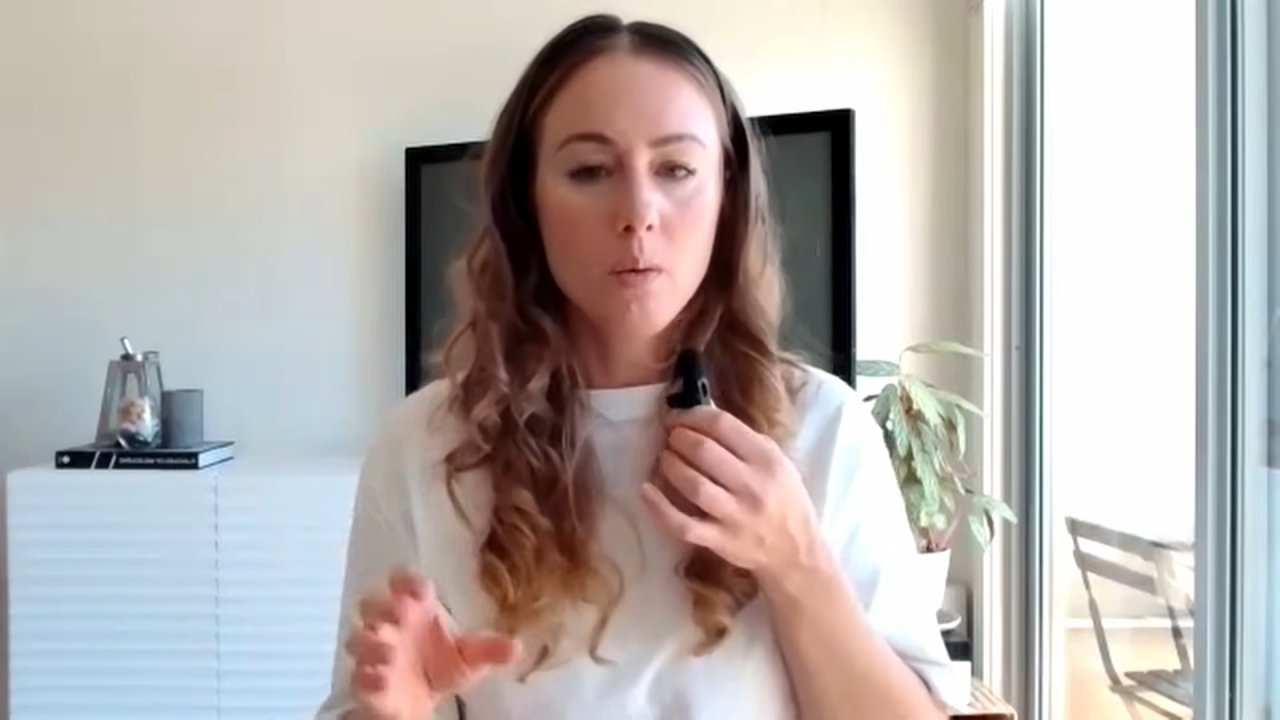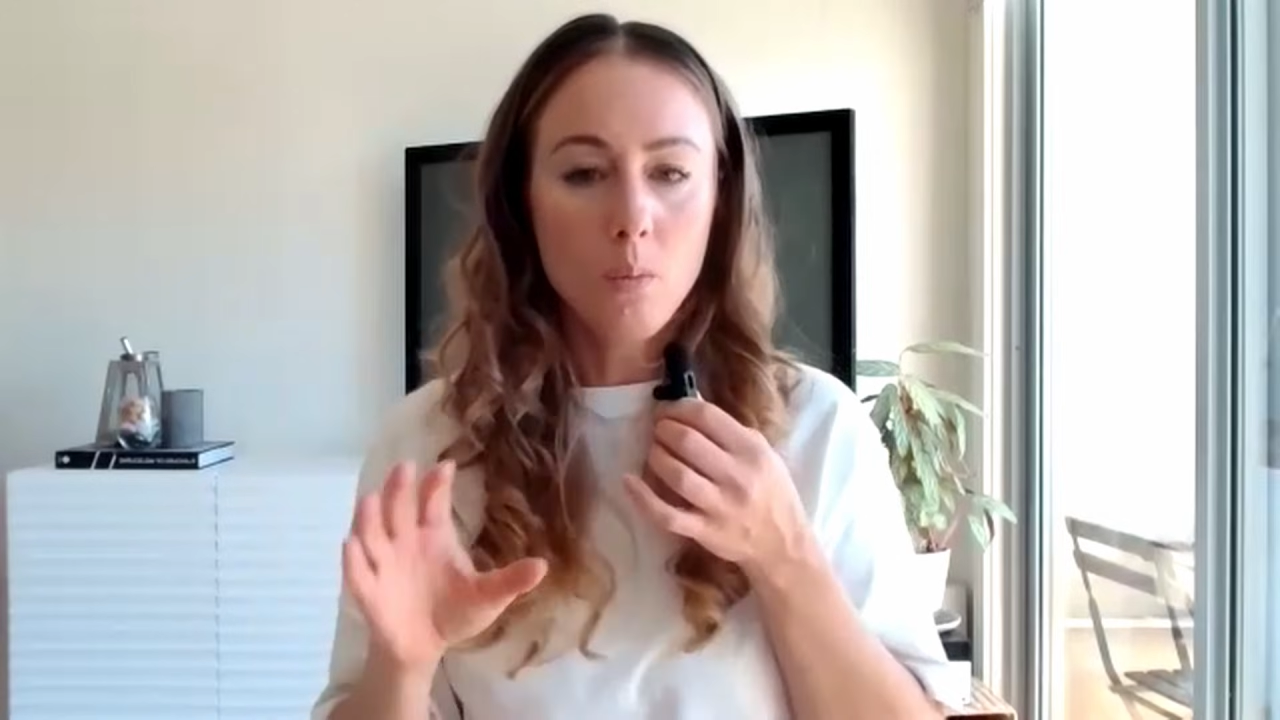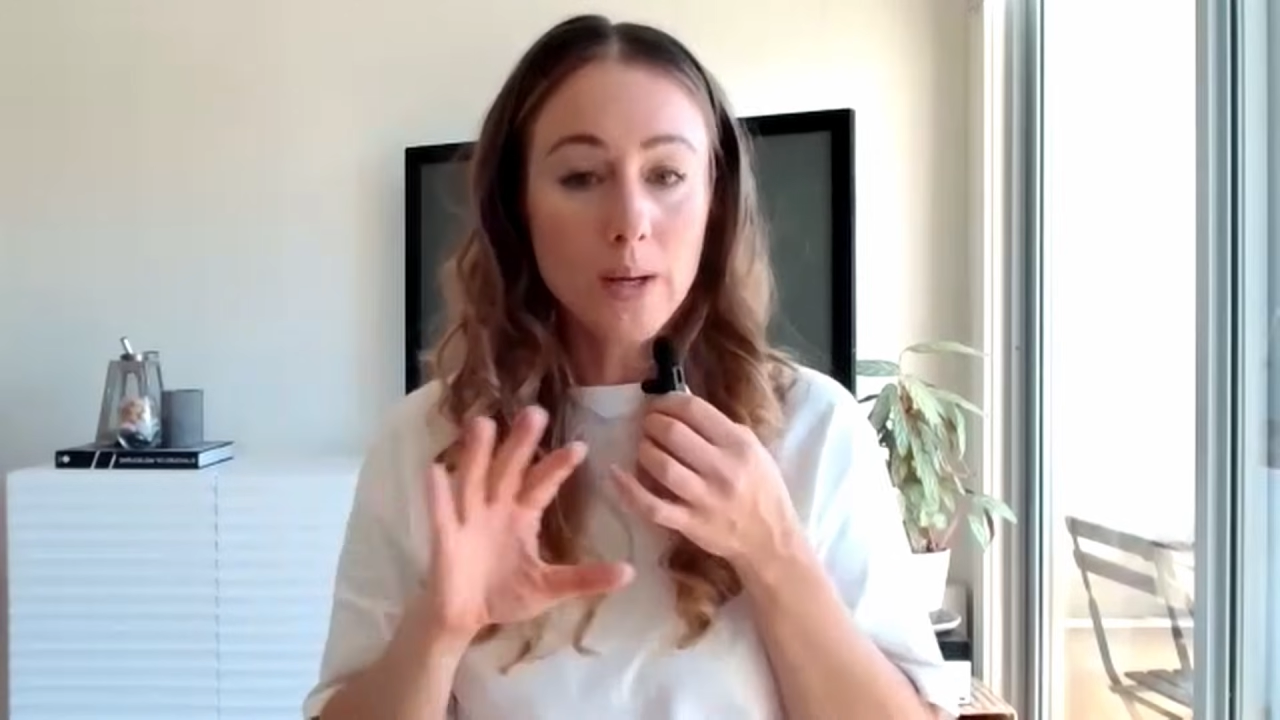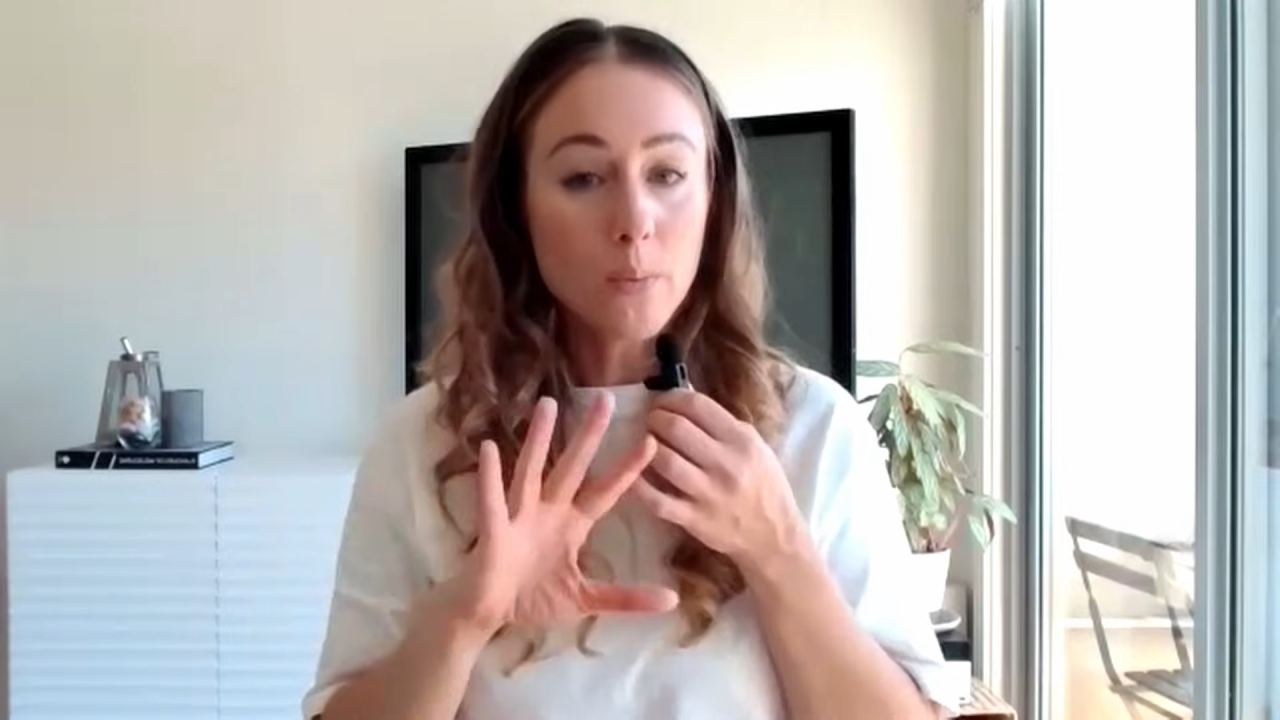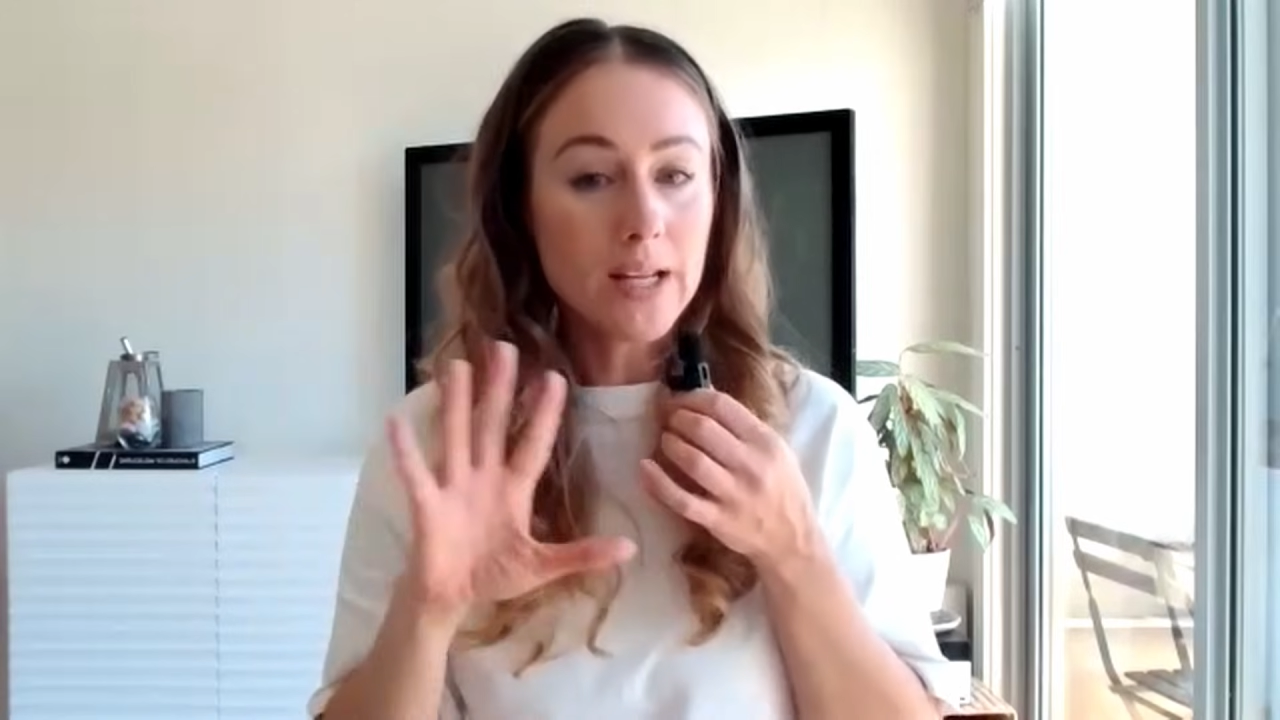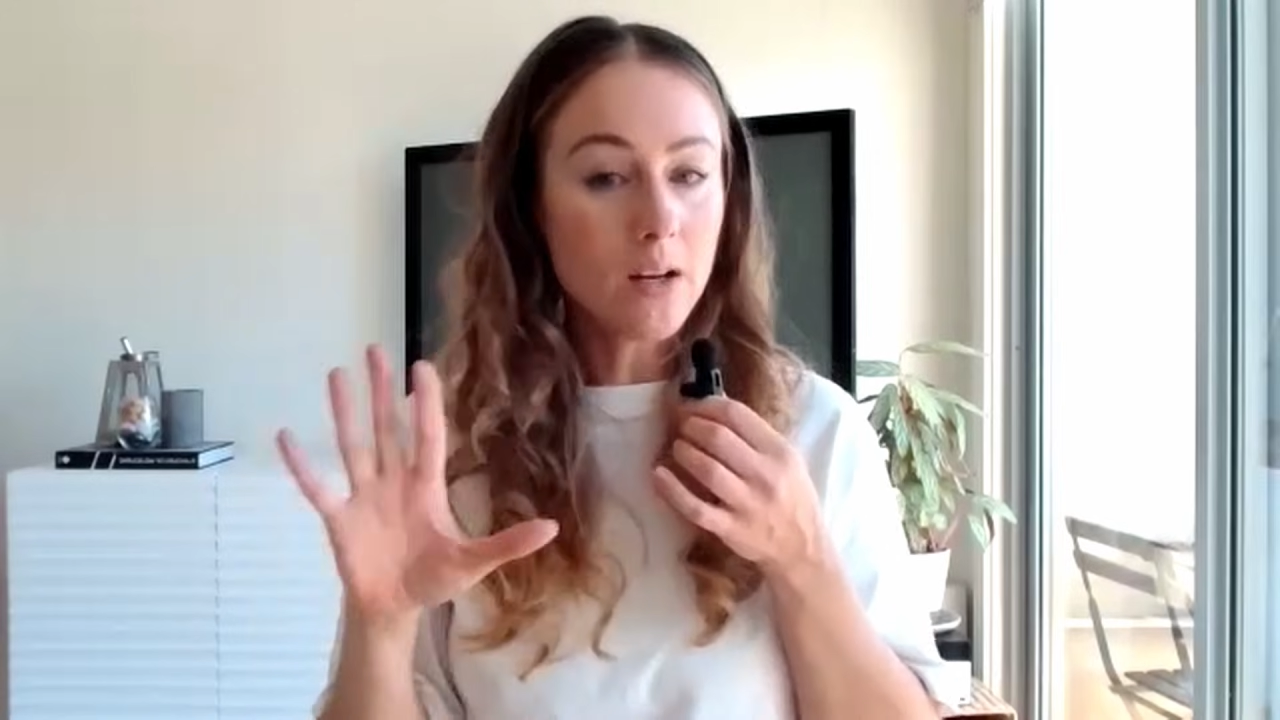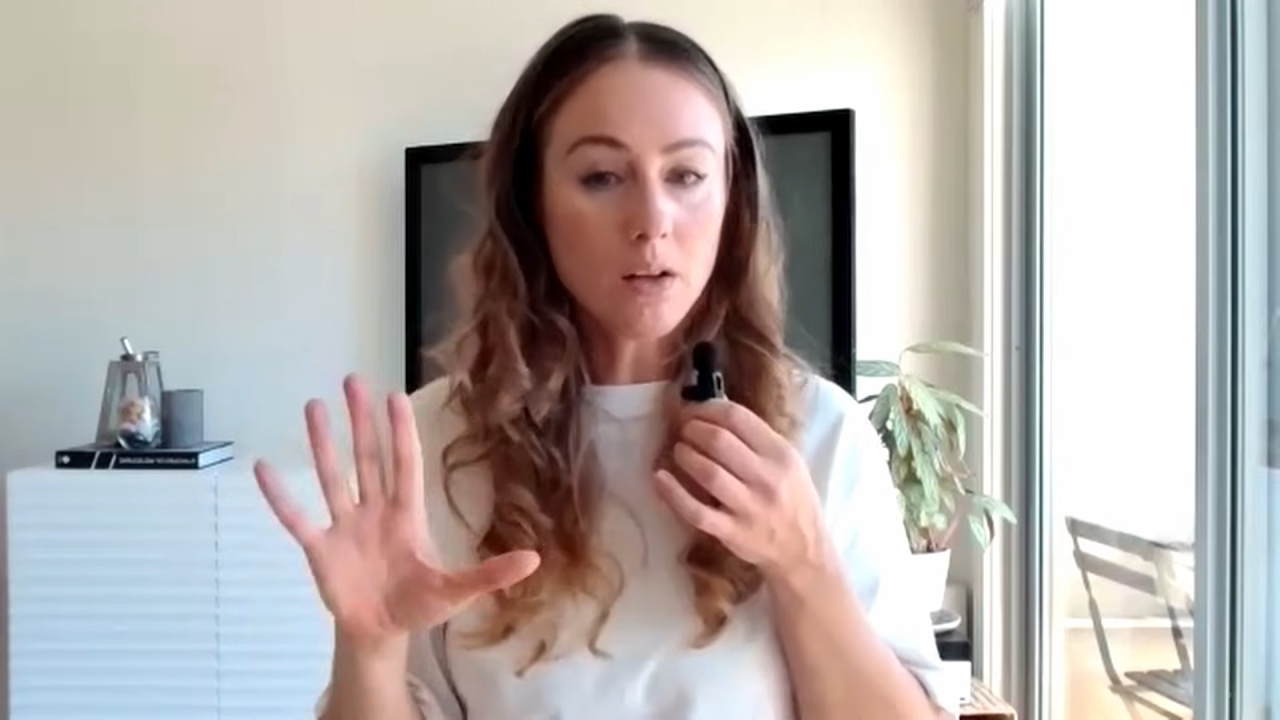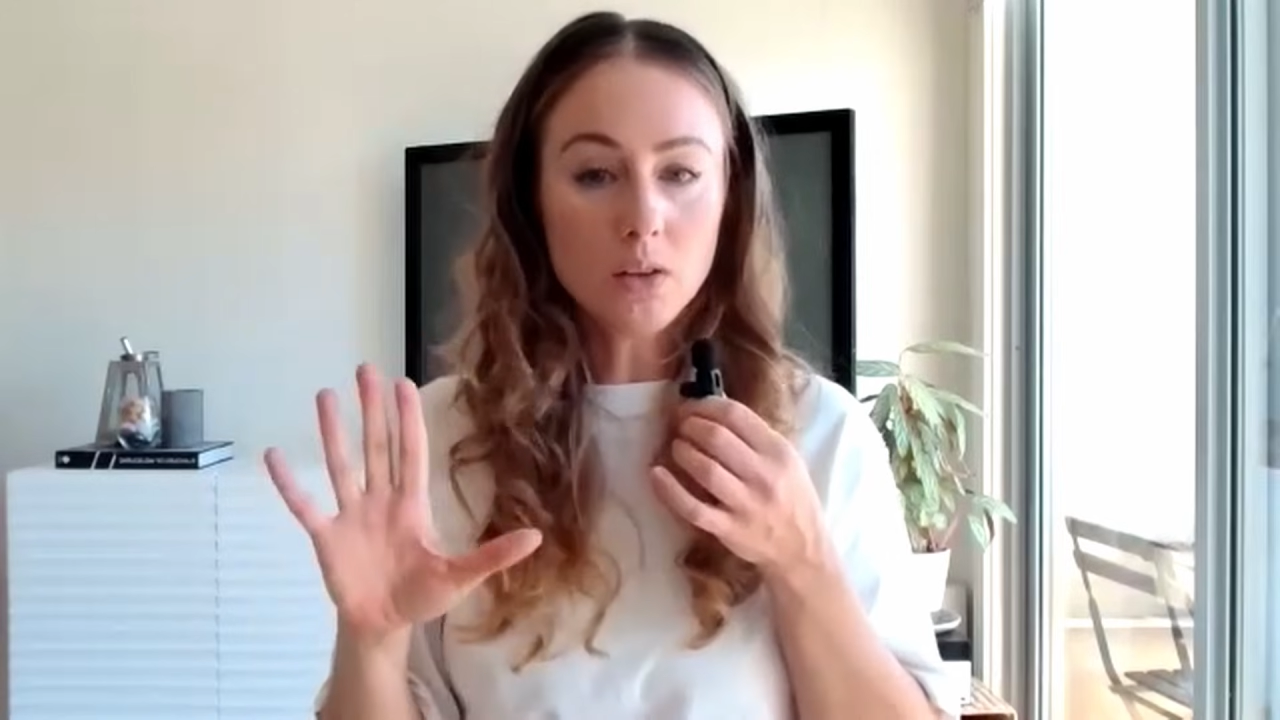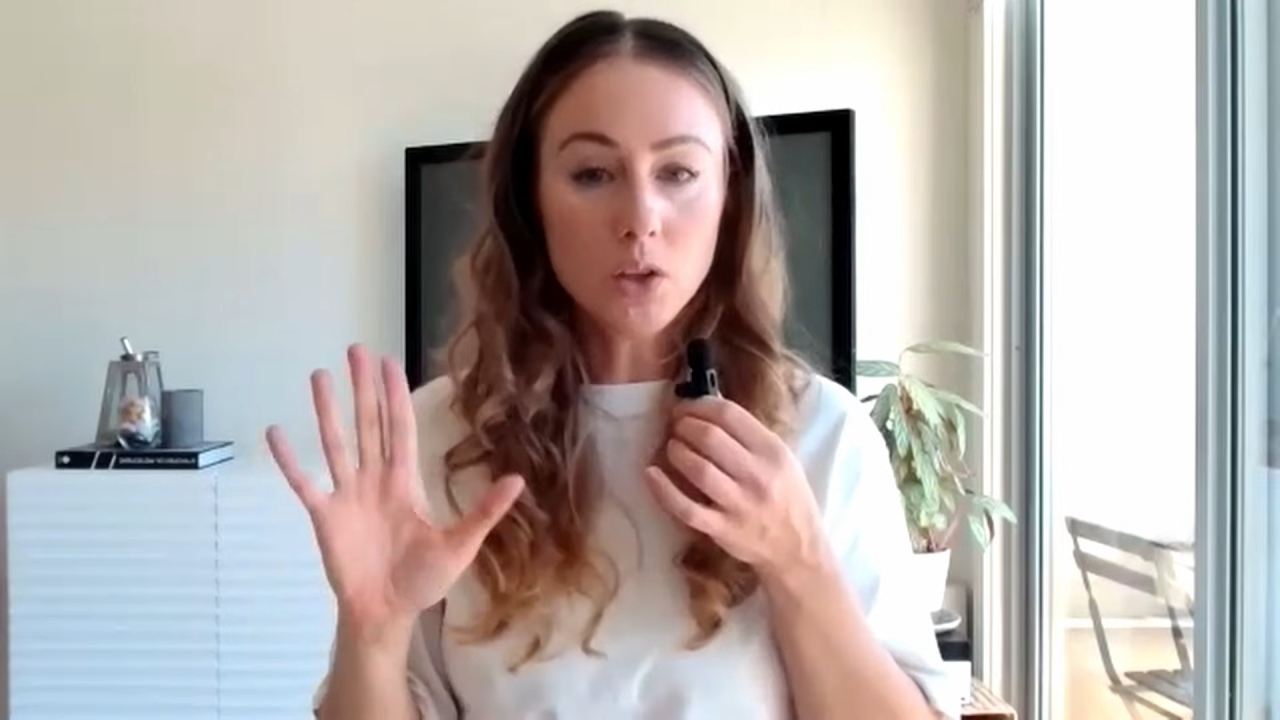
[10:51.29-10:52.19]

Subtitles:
when we're not